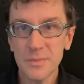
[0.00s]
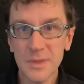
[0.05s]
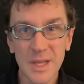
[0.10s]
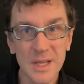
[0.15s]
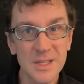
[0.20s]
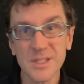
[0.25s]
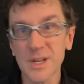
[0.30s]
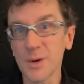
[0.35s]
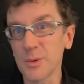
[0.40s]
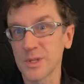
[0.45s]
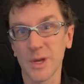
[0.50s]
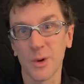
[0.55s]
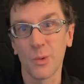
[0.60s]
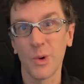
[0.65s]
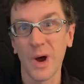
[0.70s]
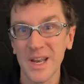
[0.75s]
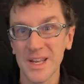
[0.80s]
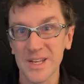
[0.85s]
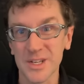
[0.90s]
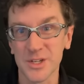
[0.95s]
That's not what they
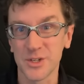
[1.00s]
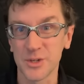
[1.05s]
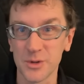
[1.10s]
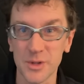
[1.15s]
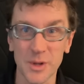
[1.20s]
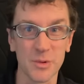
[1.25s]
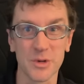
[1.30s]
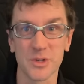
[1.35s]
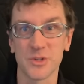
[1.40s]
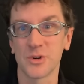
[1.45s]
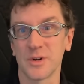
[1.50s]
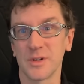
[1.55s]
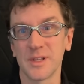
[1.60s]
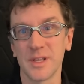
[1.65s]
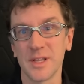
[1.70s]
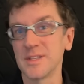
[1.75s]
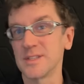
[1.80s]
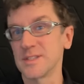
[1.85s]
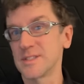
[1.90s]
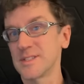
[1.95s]
wanted to do. They weren't. Try
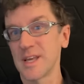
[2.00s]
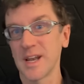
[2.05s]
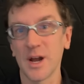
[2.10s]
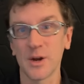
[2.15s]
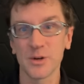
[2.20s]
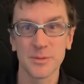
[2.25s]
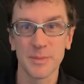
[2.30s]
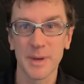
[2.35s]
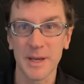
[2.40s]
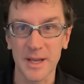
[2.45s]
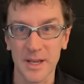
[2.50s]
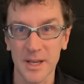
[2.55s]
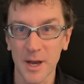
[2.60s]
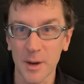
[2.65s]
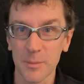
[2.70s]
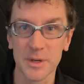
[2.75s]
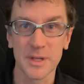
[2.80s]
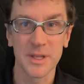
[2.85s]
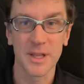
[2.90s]
they didn't set out to make a company.